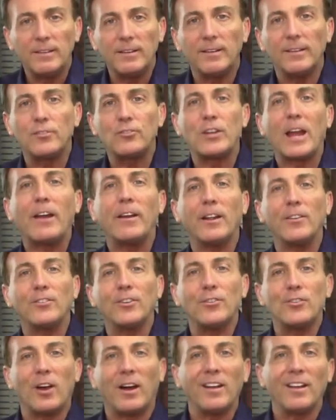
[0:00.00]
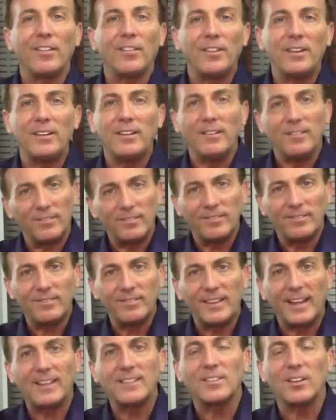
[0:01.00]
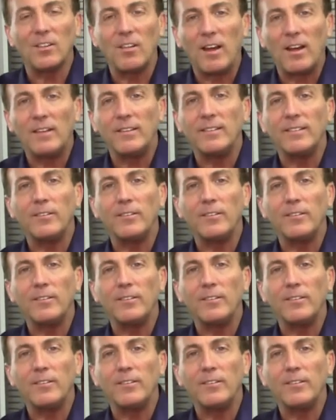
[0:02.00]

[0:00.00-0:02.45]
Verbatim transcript: A shout out to Jonathan, and thanks a lot,